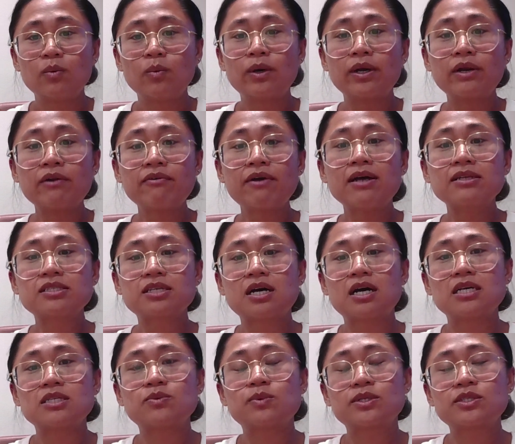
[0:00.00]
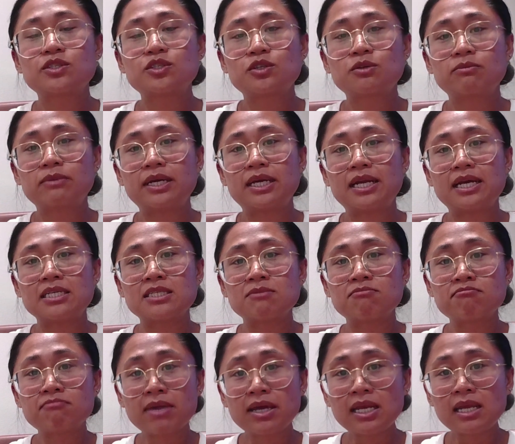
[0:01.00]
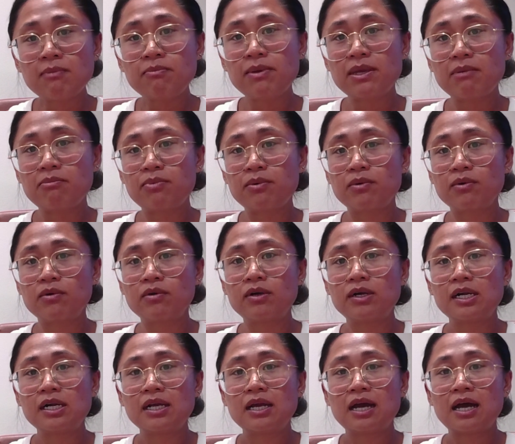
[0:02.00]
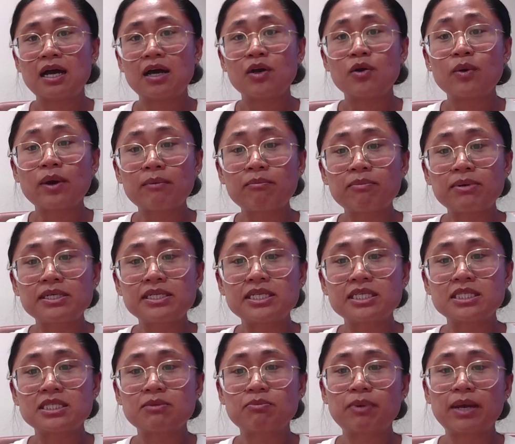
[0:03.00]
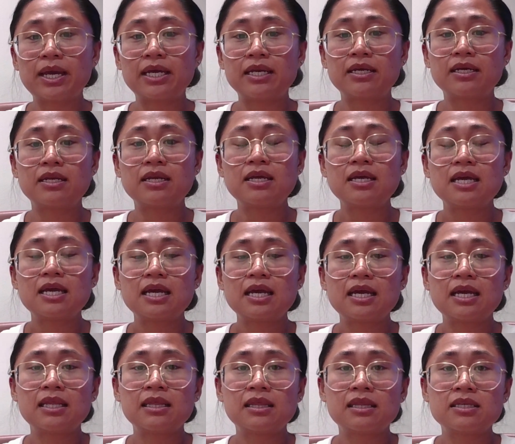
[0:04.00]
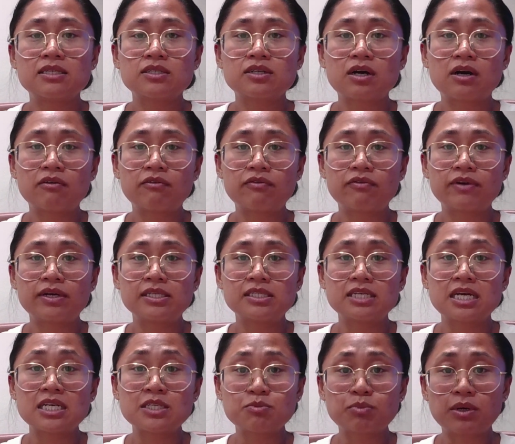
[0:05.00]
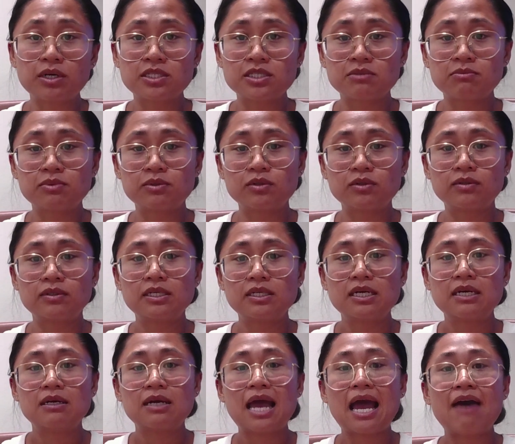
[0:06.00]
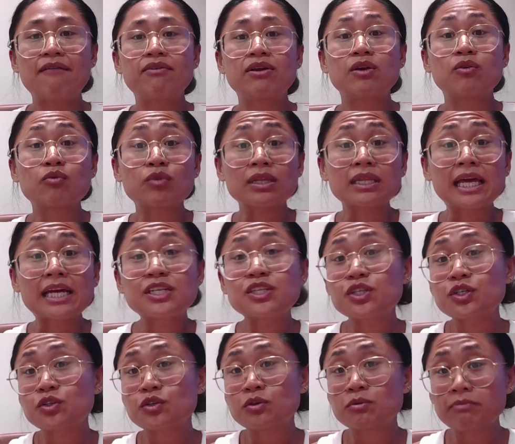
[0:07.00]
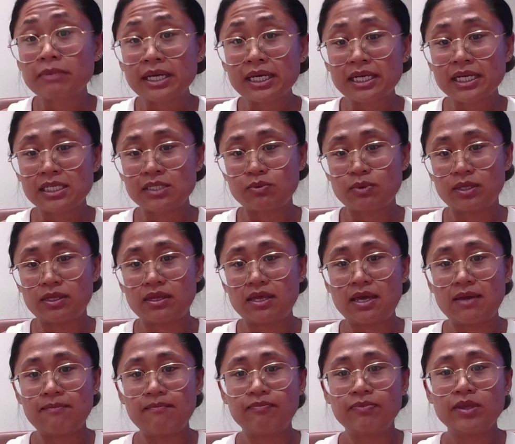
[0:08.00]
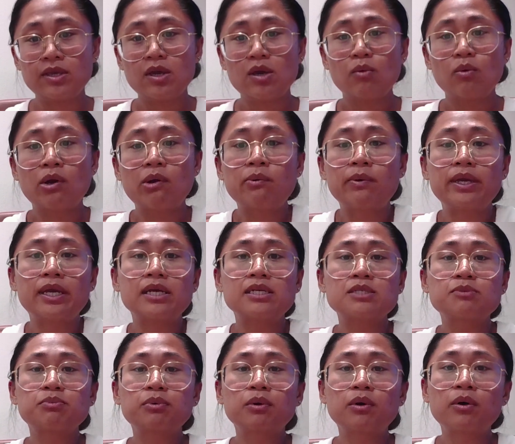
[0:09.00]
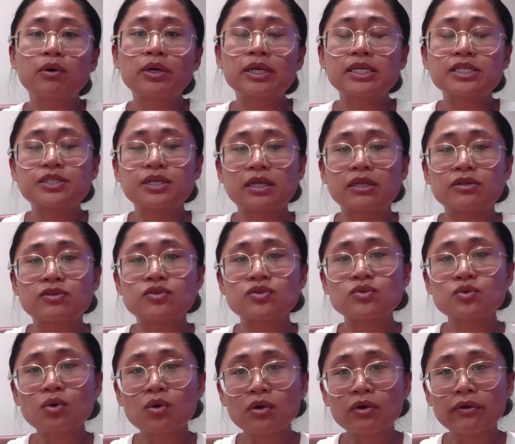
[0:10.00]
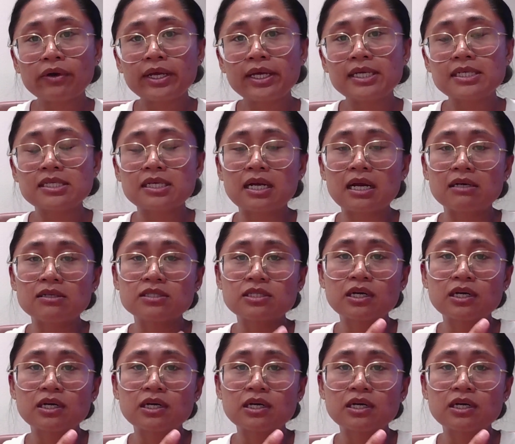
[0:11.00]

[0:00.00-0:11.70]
One of our tasks was to meet as many people who had participated in this conference as possible, having relational meetings with them, where we explored each other's stories and our